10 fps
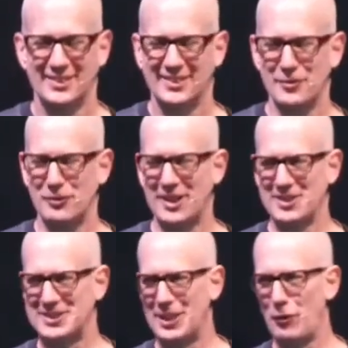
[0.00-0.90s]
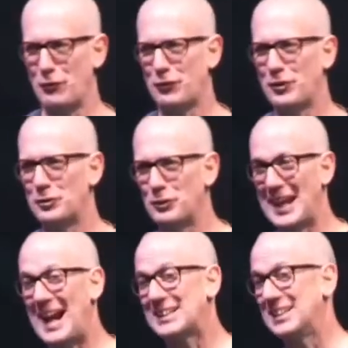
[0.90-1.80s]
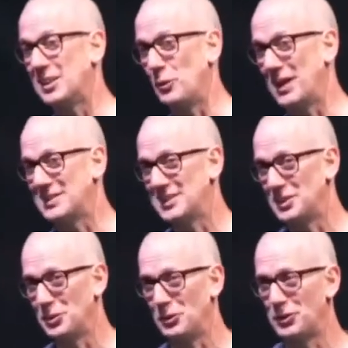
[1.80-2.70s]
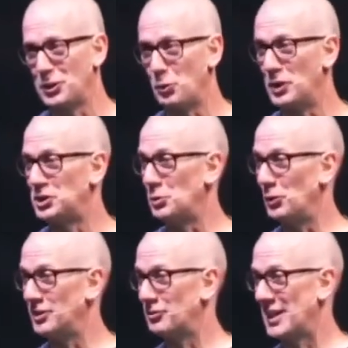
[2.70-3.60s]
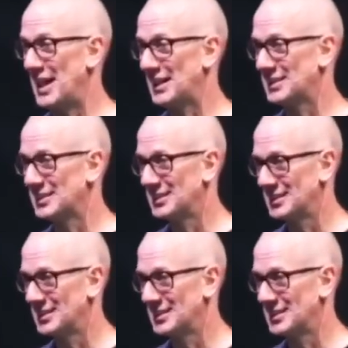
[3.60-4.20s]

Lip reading: Or you find yourself reacting in ways that you wish you wouldn't react.